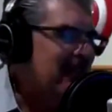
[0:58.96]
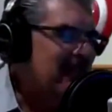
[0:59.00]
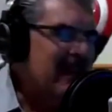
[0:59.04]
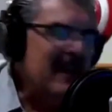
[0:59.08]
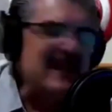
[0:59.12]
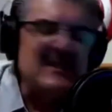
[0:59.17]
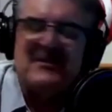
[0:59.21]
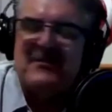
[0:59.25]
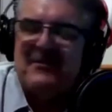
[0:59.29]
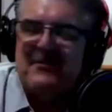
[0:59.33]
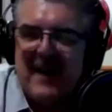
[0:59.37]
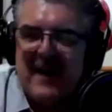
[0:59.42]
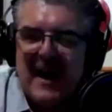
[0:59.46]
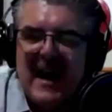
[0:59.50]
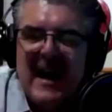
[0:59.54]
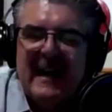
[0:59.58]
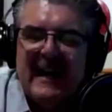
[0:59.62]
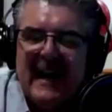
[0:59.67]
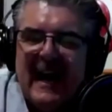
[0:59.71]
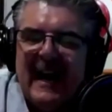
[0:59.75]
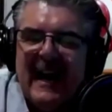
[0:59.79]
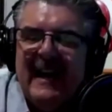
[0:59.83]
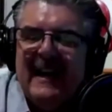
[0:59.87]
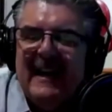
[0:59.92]
that's fine.
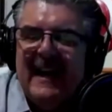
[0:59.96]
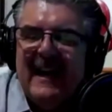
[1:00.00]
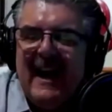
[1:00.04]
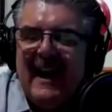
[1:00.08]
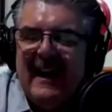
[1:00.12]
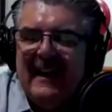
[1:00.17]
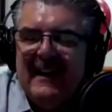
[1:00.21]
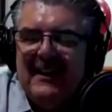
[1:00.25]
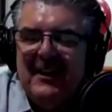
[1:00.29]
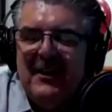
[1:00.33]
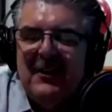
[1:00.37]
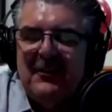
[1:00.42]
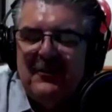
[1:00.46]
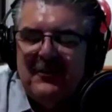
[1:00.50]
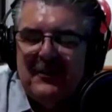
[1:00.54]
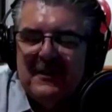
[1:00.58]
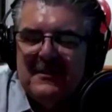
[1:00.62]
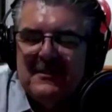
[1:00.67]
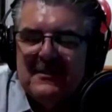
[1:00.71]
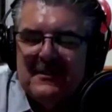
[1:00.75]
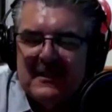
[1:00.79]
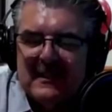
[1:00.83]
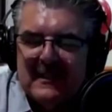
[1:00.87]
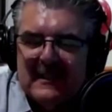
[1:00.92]
I know
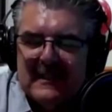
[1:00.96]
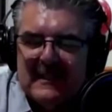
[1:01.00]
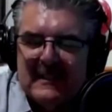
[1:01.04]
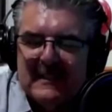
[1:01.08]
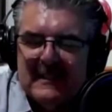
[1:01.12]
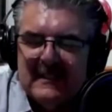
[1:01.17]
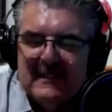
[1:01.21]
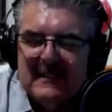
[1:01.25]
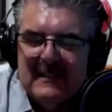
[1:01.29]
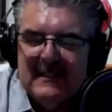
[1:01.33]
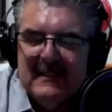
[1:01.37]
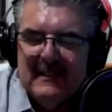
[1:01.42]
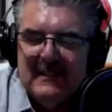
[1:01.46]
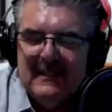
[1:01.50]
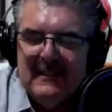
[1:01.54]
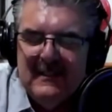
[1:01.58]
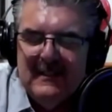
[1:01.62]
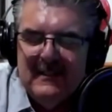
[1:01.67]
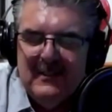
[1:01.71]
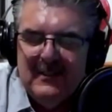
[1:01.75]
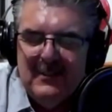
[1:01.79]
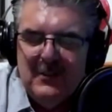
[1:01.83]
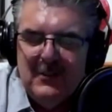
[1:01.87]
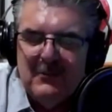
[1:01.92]
that
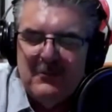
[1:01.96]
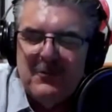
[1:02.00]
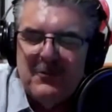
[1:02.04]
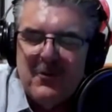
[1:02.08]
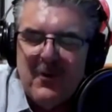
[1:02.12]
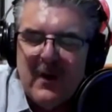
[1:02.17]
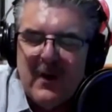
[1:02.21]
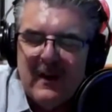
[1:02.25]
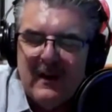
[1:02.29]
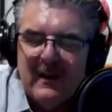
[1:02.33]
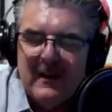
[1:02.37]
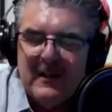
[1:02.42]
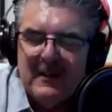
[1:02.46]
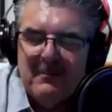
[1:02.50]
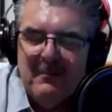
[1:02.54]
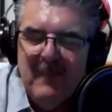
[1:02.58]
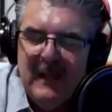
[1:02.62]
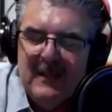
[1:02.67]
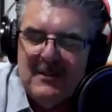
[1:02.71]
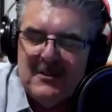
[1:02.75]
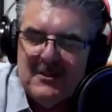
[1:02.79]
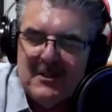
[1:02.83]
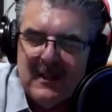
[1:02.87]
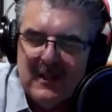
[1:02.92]
you've credited
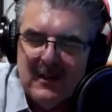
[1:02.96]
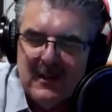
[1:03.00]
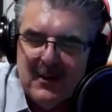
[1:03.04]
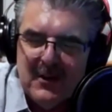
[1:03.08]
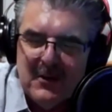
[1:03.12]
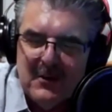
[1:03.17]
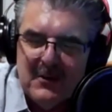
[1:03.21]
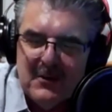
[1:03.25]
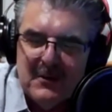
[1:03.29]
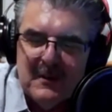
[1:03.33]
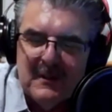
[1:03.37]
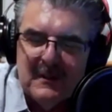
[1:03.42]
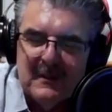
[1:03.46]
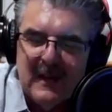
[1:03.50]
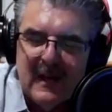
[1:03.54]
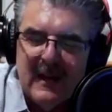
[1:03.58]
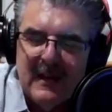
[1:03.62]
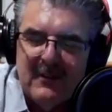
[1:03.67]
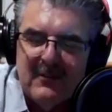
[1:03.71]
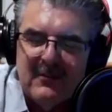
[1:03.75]
Maceo, I